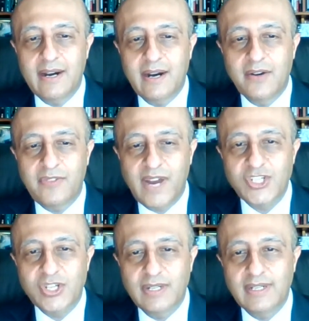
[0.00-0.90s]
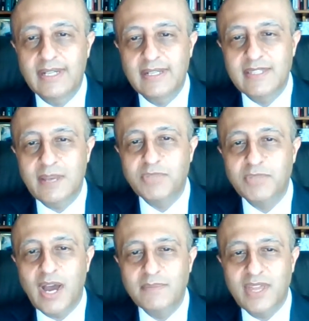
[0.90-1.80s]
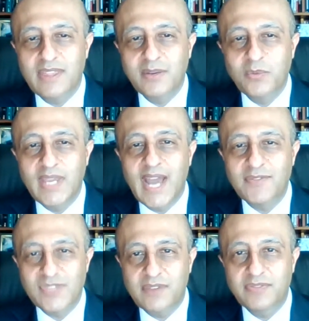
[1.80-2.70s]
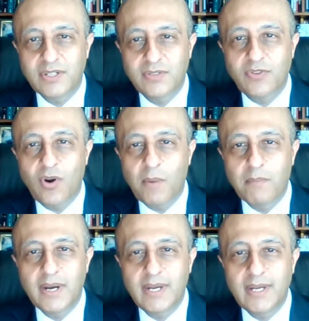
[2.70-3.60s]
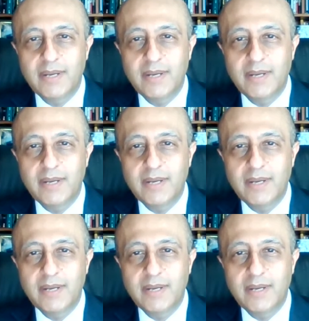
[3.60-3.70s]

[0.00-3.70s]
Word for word: uh, fashion. And sometimes I think we have suffered from